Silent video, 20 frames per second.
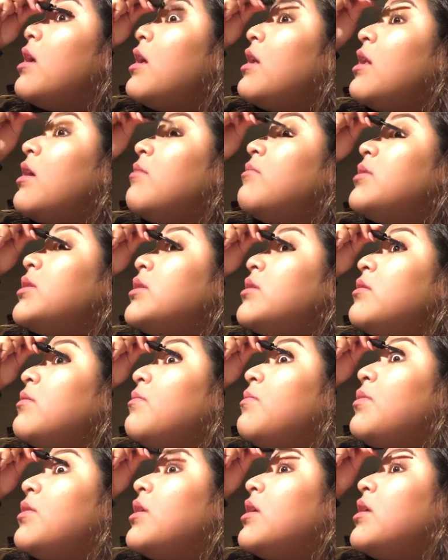And I'm just
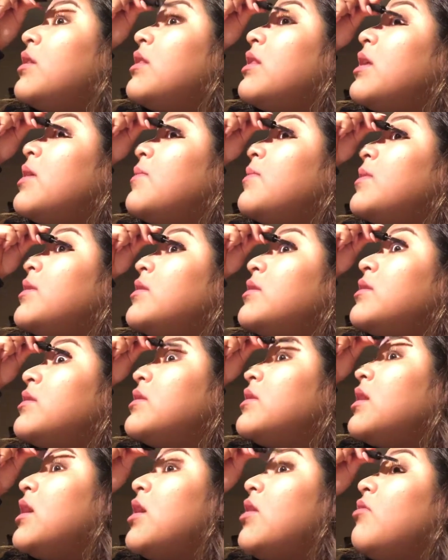gonna put that
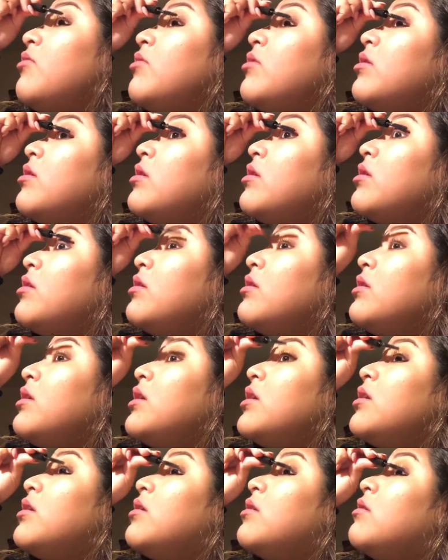mascara on
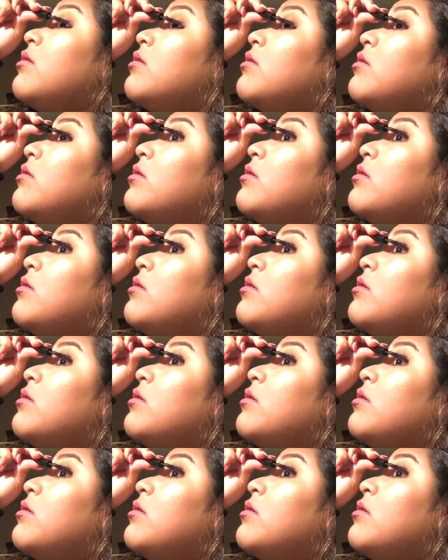here.